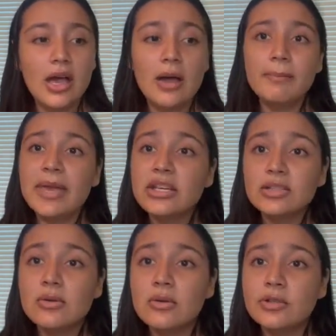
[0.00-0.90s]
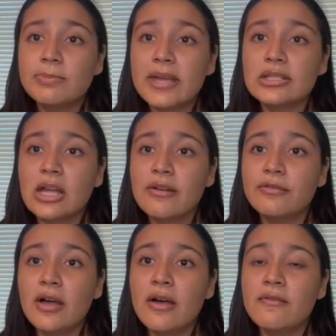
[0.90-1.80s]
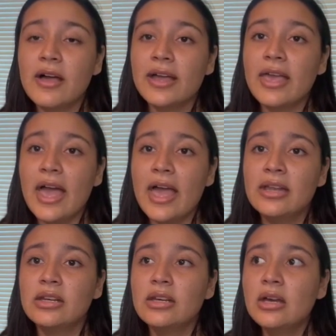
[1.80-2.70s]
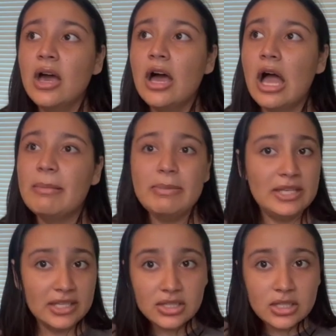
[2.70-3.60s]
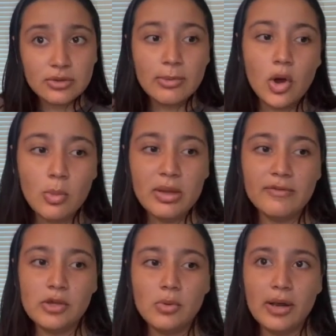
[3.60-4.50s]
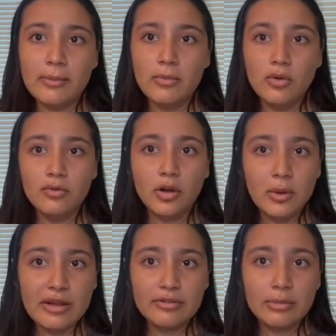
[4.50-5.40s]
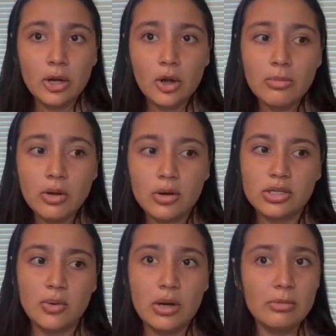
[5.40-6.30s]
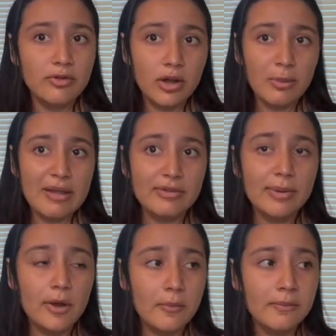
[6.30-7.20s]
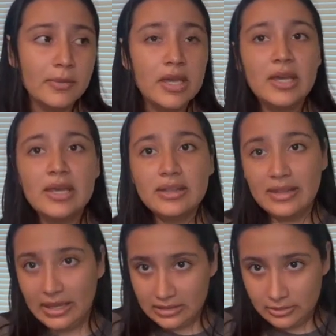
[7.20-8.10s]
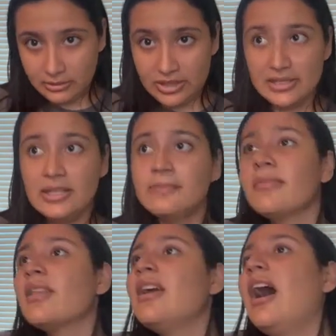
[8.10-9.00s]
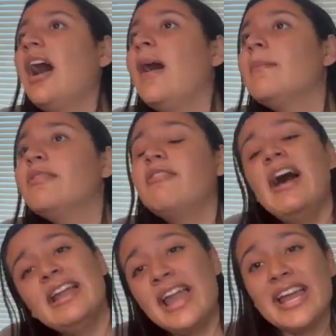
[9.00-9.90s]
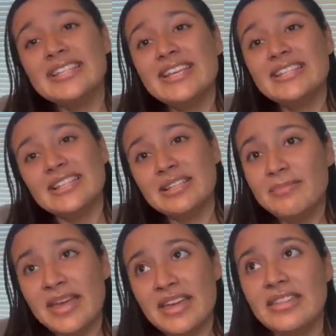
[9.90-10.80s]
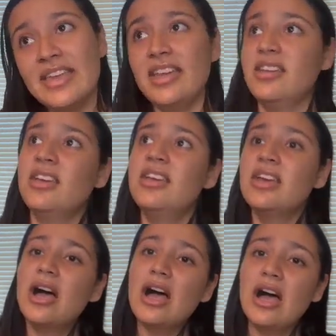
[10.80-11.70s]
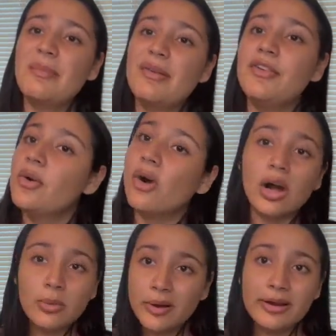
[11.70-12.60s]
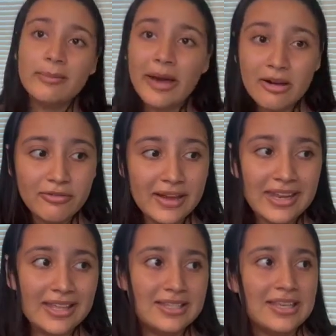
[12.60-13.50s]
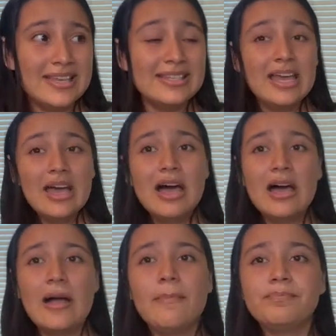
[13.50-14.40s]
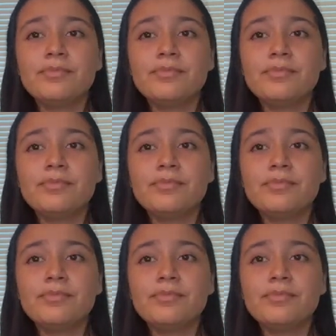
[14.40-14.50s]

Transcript: Pick schools based off of, again, maybe distance from home. If you want to move far away from home or don't want to move far away from home, that's a reason. Finances is a big thing. If you are worried about finances, when